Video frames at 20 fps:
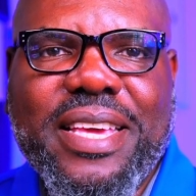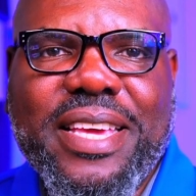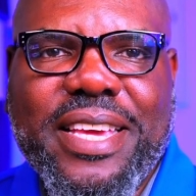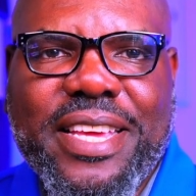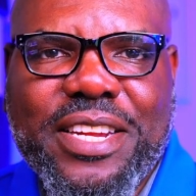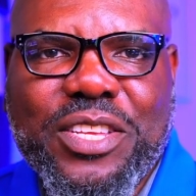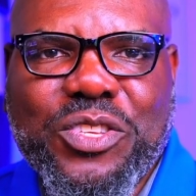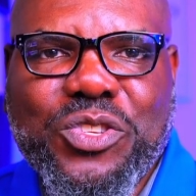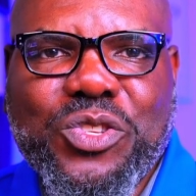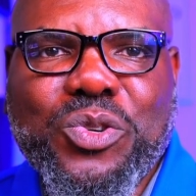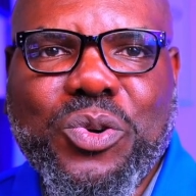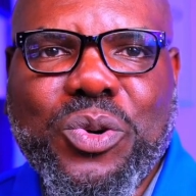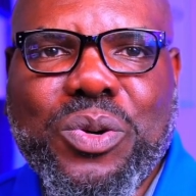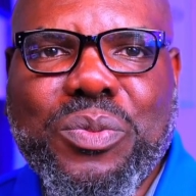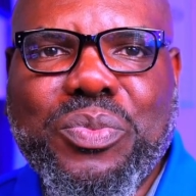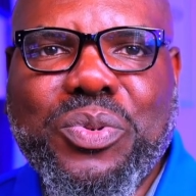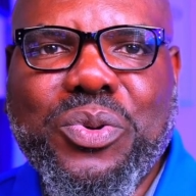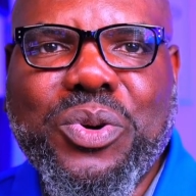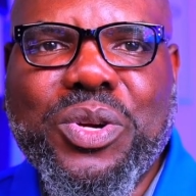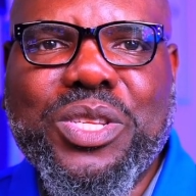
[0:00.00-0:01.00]
It is so
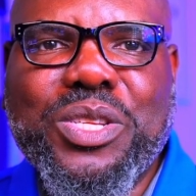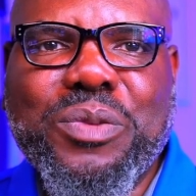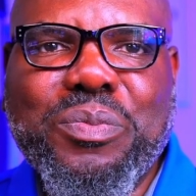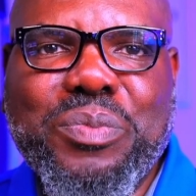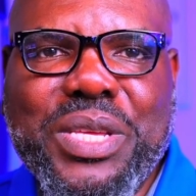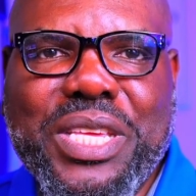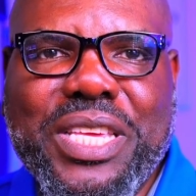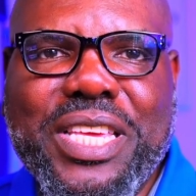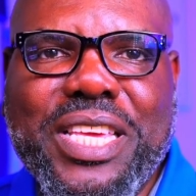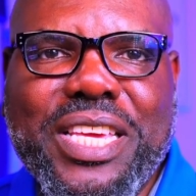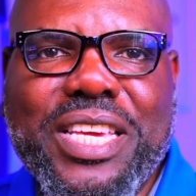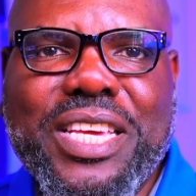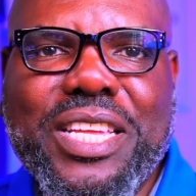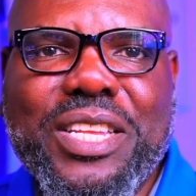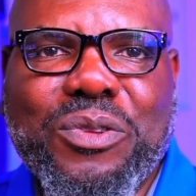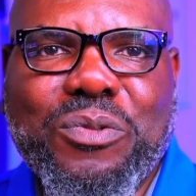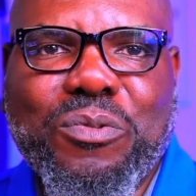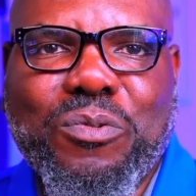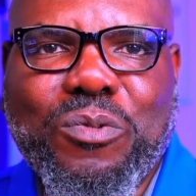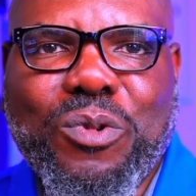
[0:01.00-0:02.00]
important to
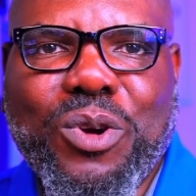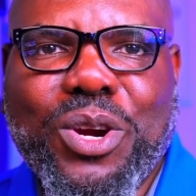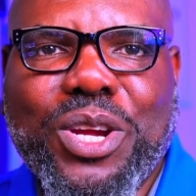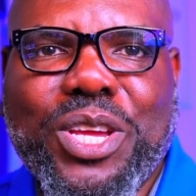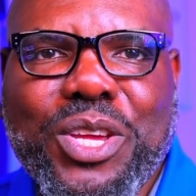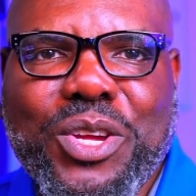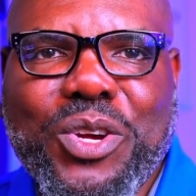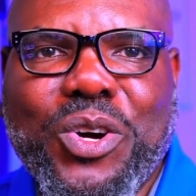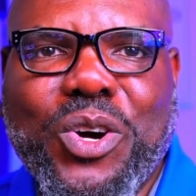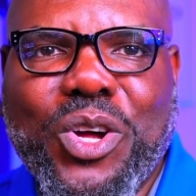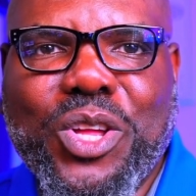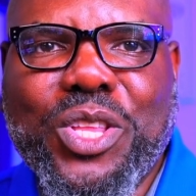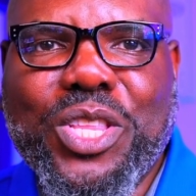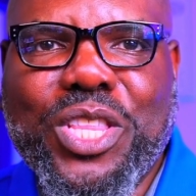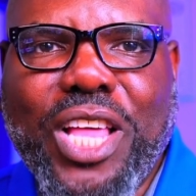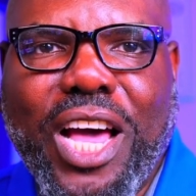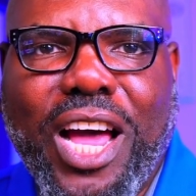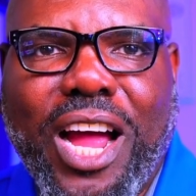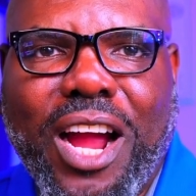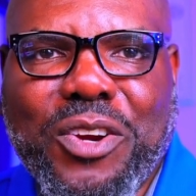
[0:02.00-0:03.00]
begin working
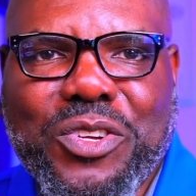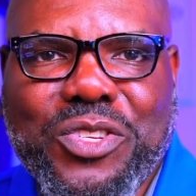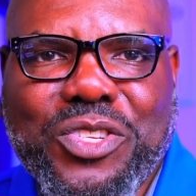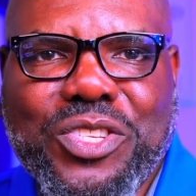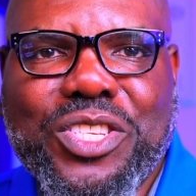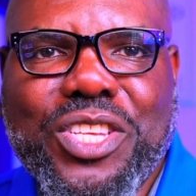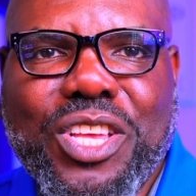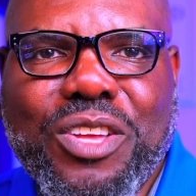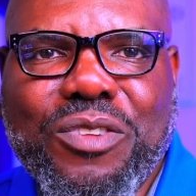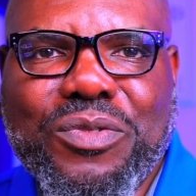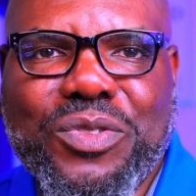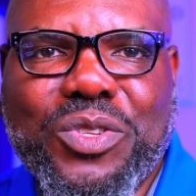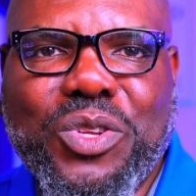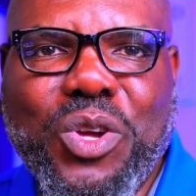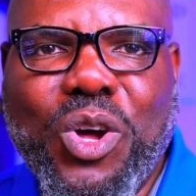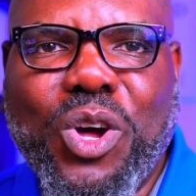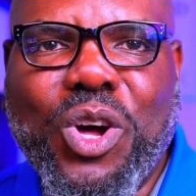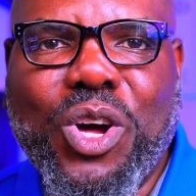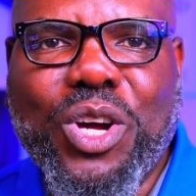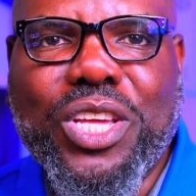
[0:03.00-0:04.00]
on our
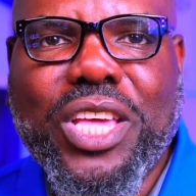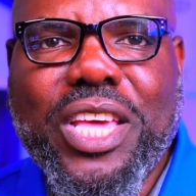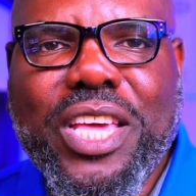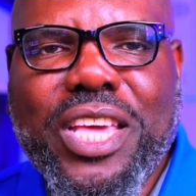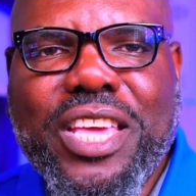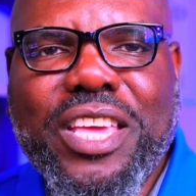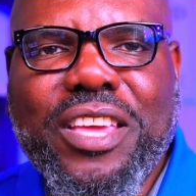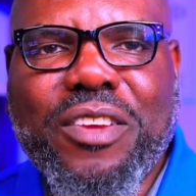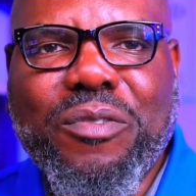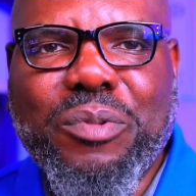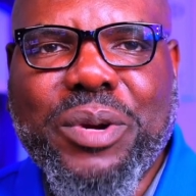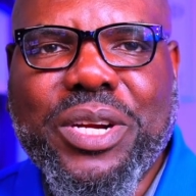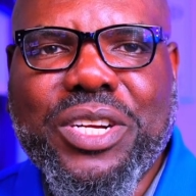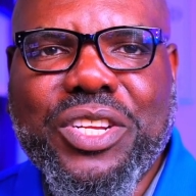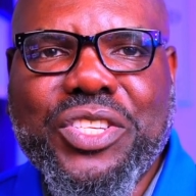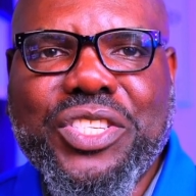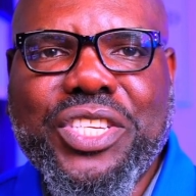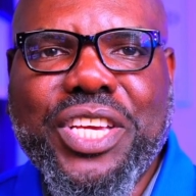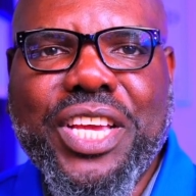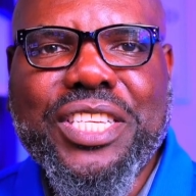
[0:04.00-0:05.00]
self-talk if we're
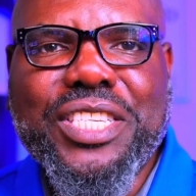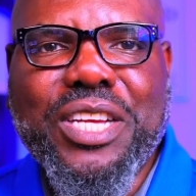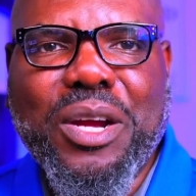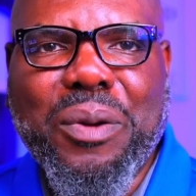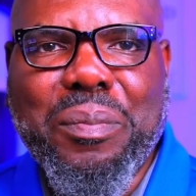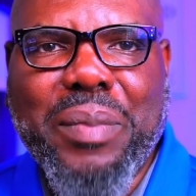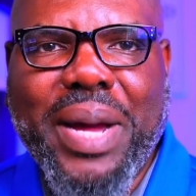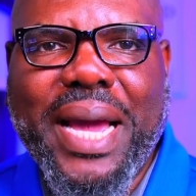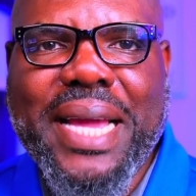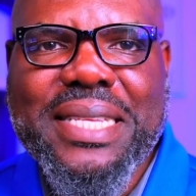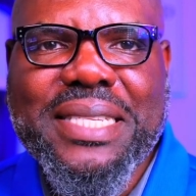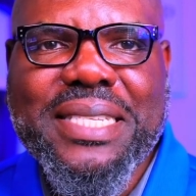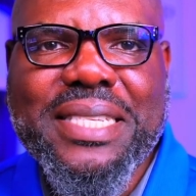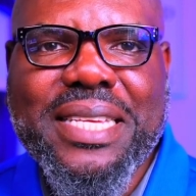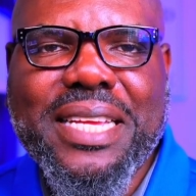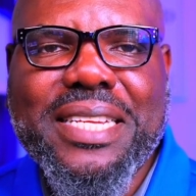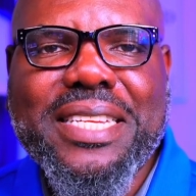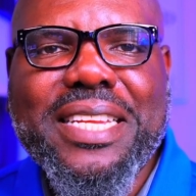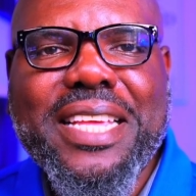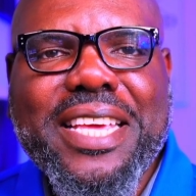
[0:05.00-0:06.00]
going to change our
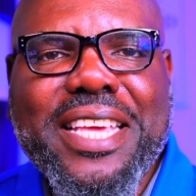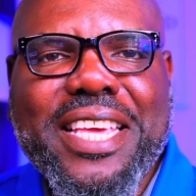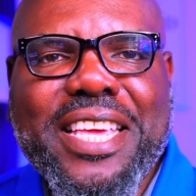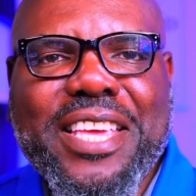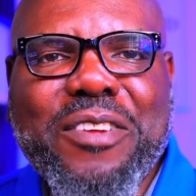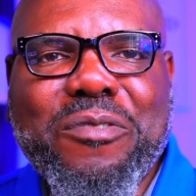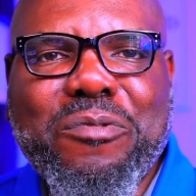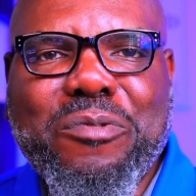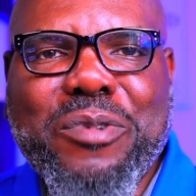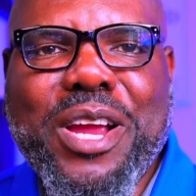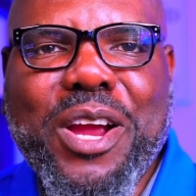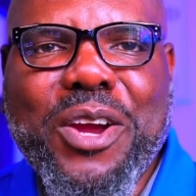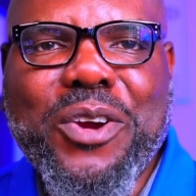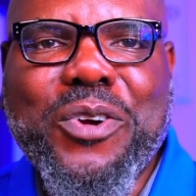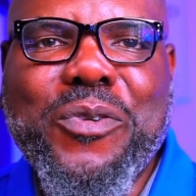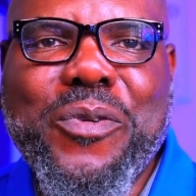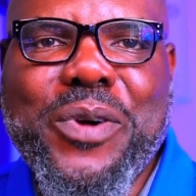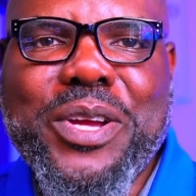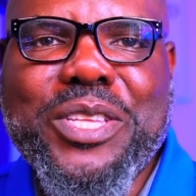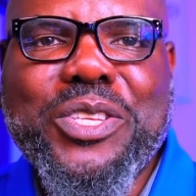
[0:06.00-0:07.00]
mindset, if we are
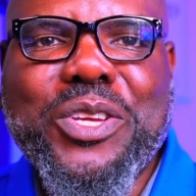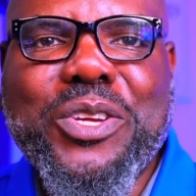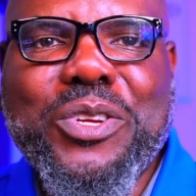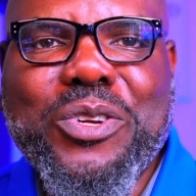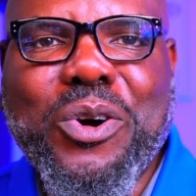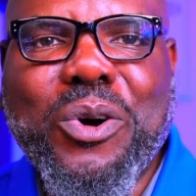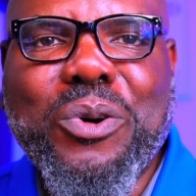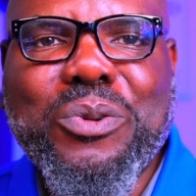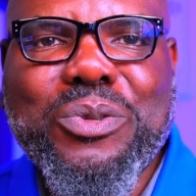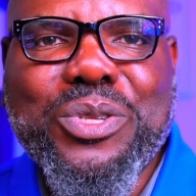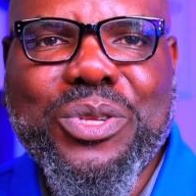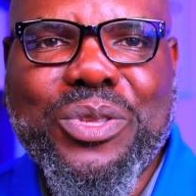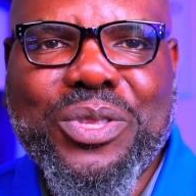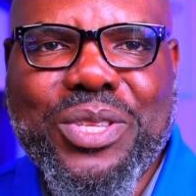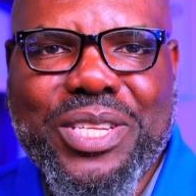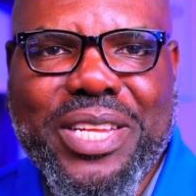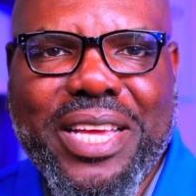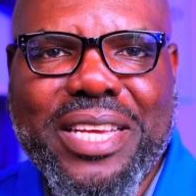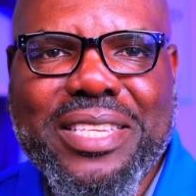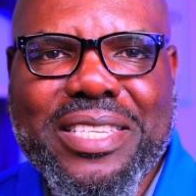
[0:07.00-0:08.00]
going to go to
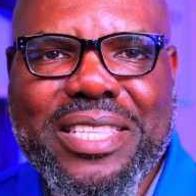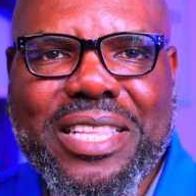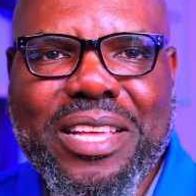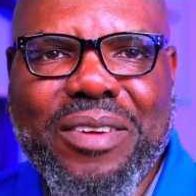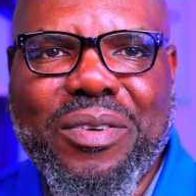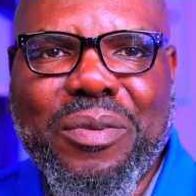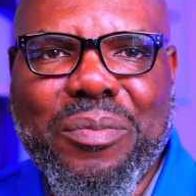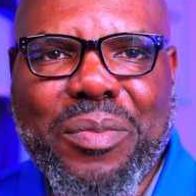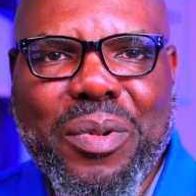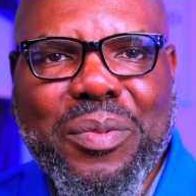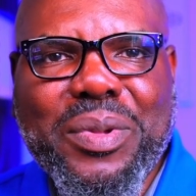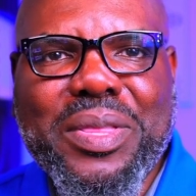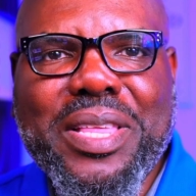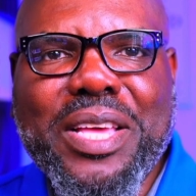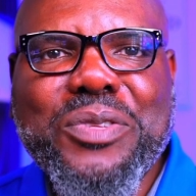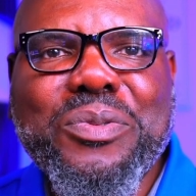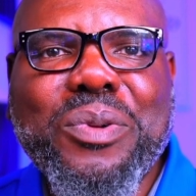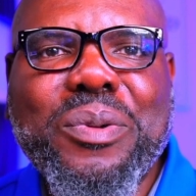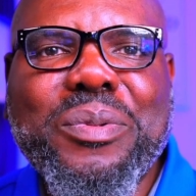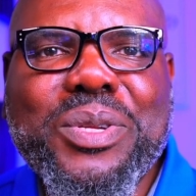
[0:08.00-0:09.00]
the next level. Remember,
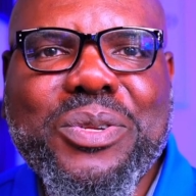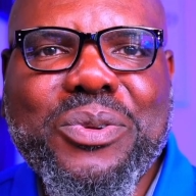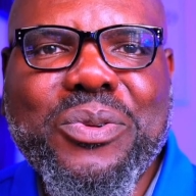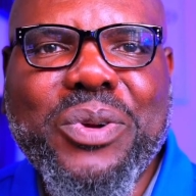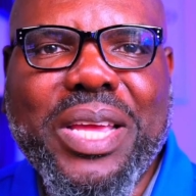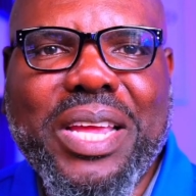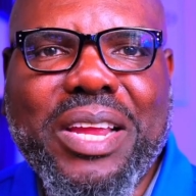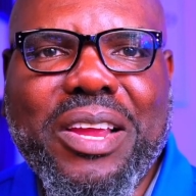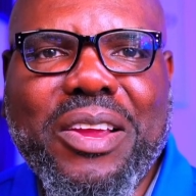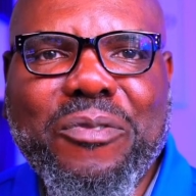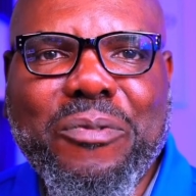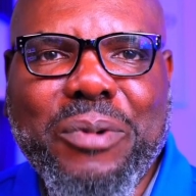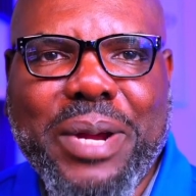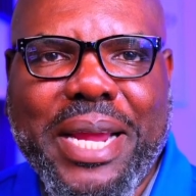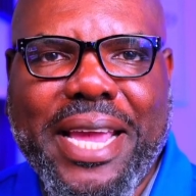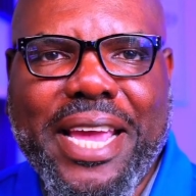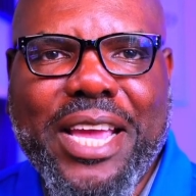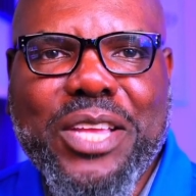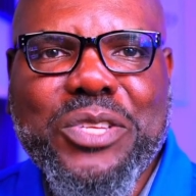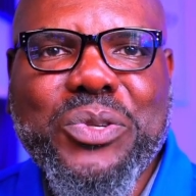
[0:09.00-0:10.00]
that's what we're doing.
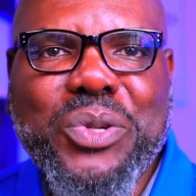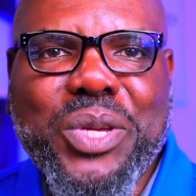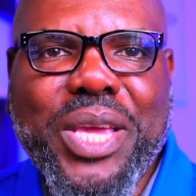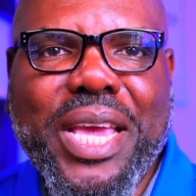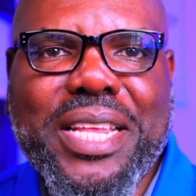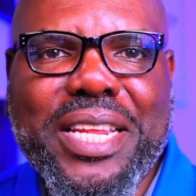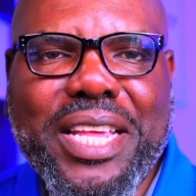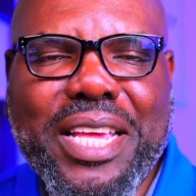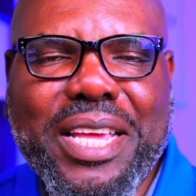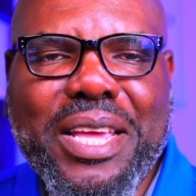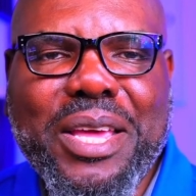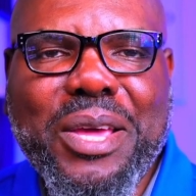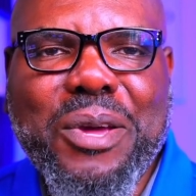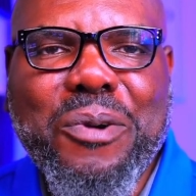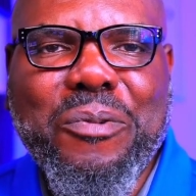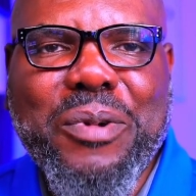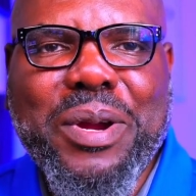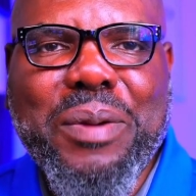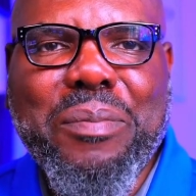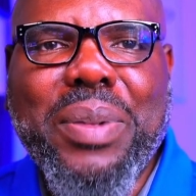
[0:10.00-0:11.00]
We're educating,
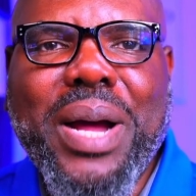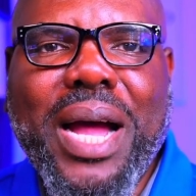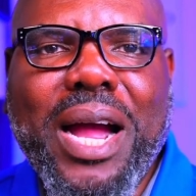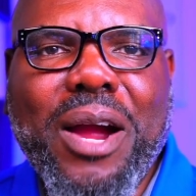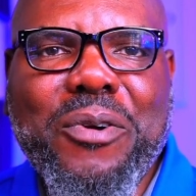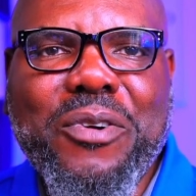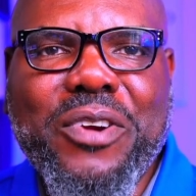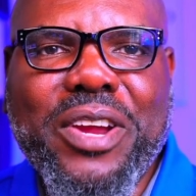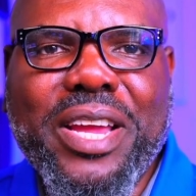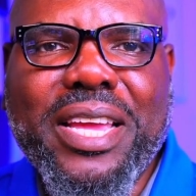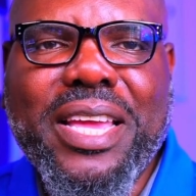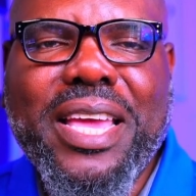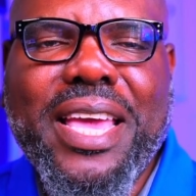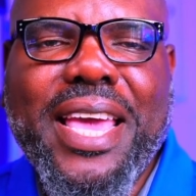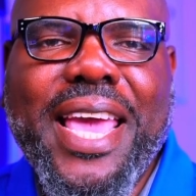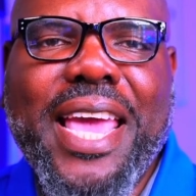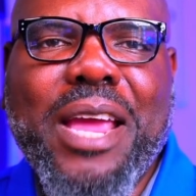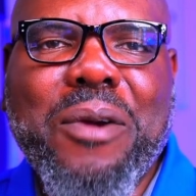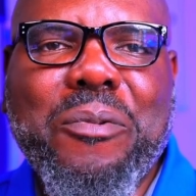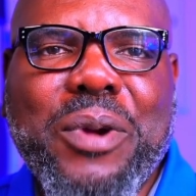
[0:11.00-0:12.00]
we're empowering,
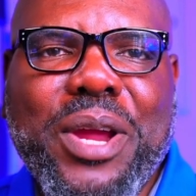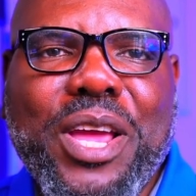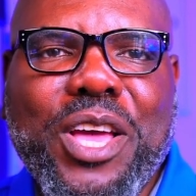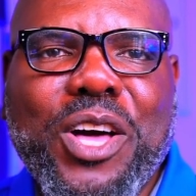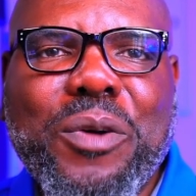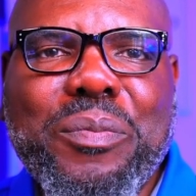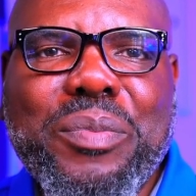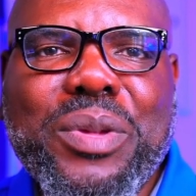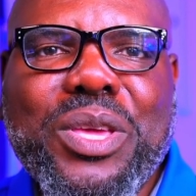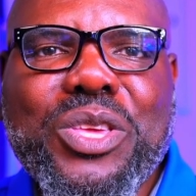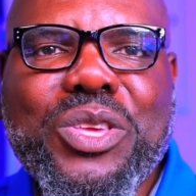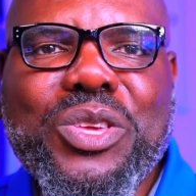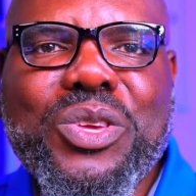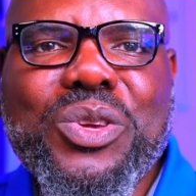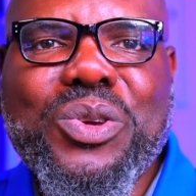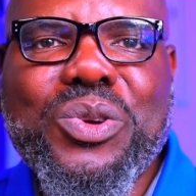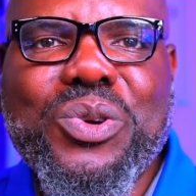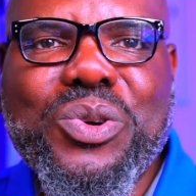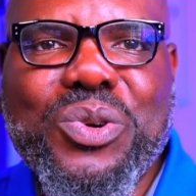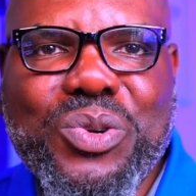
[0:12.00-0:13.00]
and we're helping
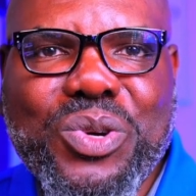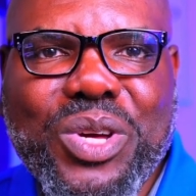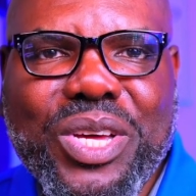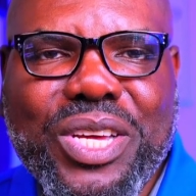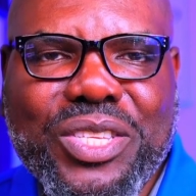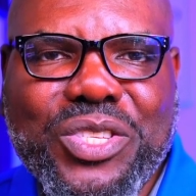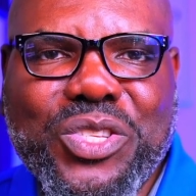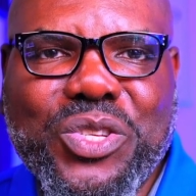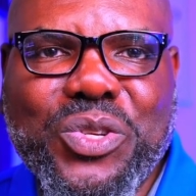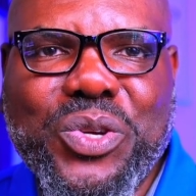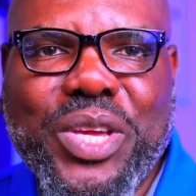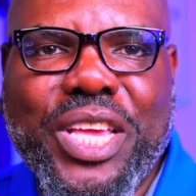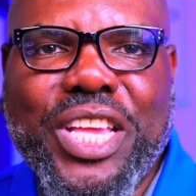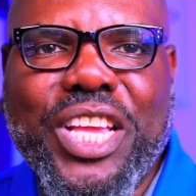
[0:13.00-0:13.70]
you to